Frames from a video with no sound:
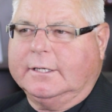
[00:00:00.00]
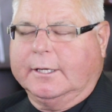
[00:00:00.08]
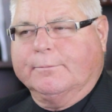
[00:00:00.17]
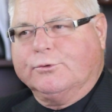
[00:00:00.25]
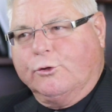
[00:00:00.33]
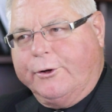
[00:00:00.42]

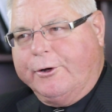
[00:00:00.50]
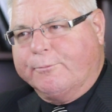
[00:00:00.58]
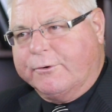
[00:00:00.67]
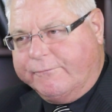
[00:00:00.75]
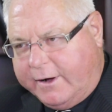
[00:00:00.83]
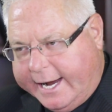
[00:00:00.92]

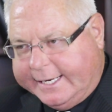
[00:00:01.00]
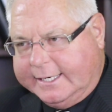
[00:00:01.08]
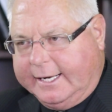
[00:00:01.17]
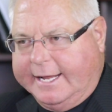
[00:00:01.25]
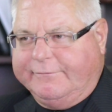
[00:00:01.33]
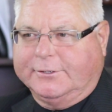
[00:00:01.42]

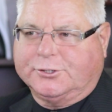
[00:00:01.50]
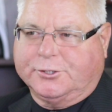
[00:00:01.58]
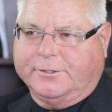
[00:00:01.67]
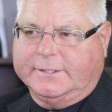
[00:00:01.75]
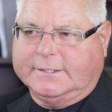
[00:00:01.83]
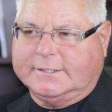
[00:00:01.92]
employer-provided life
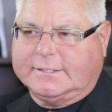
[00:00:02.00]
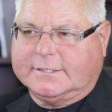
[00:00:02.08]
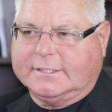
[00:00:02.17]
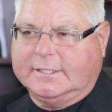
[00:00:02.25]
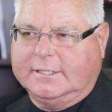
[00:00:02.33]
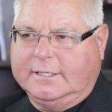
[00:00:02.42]

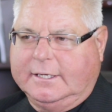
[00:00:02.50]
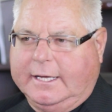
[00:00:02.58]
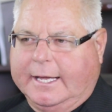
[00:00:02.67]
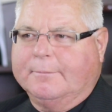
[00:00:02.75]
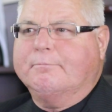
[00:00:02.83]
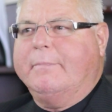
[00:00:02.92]
insurance,
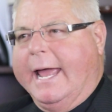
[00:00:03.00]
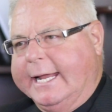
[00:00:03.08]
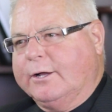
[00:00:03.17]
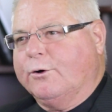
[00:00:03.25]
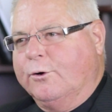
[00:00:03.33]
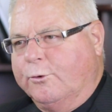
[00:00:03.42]
and
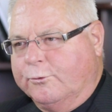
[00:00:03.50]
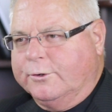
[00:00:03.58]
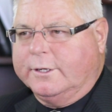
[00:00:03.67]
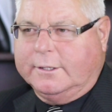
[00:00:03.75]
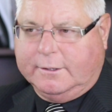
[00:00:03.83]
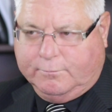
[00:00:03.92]

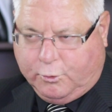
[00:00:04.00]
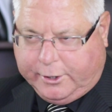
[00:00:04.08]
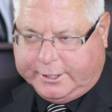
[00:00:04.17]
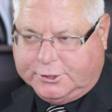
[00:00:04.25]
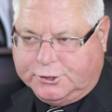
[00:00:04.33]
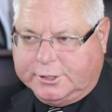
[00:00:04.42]
bank-owned
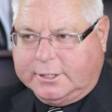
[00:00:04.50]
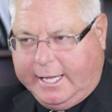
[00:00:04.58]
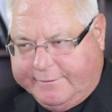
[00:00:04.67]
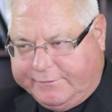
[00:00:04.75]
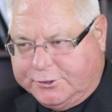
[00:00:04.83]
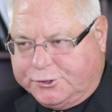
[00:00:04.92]
mortgage
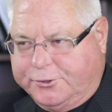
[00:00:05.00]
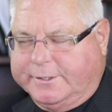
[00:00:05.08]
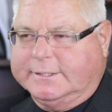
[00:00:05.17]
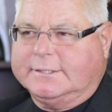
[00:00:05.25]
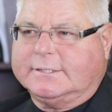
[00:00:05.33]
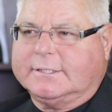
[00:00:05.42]
life
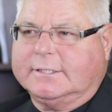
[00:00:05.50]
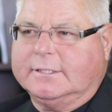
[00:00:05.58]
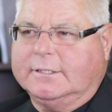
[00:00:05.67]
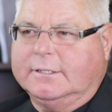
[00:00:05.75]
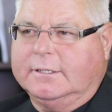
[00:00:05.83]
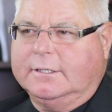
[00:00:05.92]
insurance,
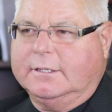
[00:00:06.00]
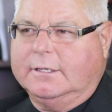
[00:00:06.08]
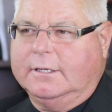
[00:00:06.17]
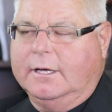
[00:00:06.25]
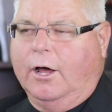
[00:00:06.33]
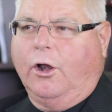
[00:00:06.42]

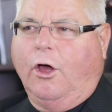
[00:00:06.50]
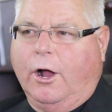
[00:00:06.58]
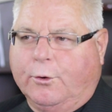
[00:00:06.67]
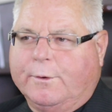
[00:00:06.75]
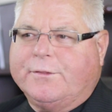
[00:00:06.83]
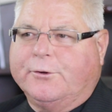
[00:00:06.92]

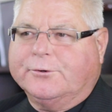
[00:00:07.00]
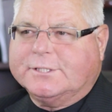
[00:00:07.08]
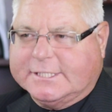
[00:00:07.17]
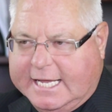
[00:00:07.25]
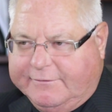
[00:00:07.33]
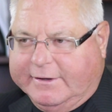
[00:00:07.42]
along with your
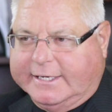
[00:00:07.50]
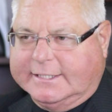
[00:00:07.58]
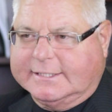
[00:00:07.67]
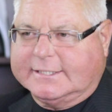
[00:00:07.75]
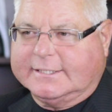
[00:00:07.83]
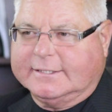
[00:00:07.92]

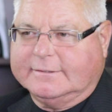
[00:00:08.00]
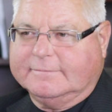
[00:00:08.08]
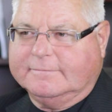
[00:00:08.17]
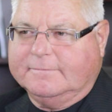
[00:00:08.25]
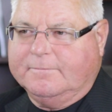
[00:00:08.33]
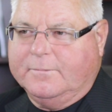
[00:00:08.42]
savings.
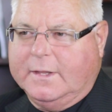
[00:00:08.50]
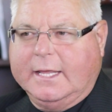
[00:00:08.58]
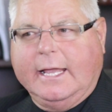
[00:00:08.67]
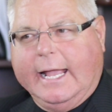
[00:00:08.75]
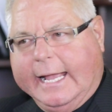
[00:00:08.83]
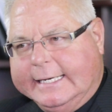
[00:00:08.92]

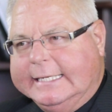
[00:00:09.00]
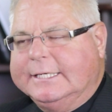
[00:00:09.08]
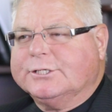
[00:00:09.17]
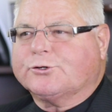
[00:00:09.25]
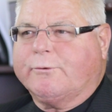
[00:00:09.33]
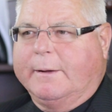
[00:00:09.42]
Any
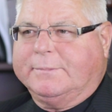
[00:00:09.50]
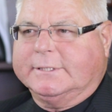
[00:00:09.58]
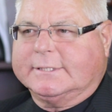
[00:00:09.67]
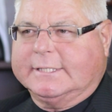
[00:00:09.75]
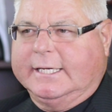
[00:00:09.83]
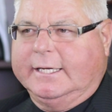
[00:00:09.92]

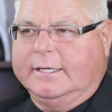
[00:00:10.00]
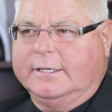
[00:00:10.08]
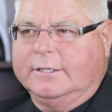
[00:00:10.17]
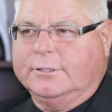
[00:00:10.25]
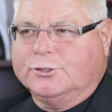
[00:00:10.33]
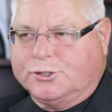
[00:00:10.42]
discrepancy
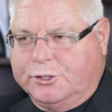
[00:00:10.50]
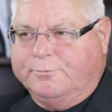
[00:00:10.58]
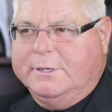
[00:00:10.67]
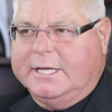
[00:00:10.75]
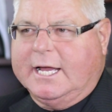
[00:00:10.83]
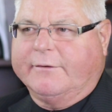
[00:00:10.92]

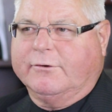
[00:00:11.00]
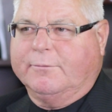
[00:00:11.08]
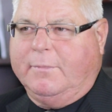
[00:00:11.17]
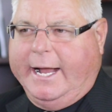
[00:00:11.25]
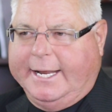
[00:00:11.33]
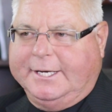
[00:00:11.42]
should be
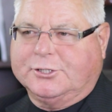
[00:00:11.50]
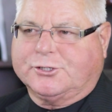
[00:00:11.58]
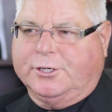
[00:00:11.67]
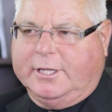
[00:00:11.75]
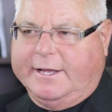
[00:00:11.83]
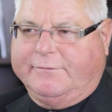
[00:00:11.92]
covered by
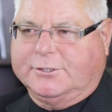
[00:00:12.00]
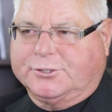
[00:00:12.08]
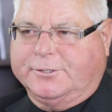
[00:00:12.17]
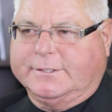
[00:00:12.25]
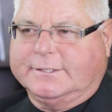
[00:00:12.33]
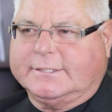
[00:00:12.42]
additional life
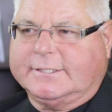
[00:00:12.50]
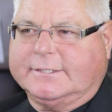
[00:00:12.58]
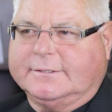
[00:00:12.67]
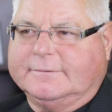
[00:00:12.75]
insurance.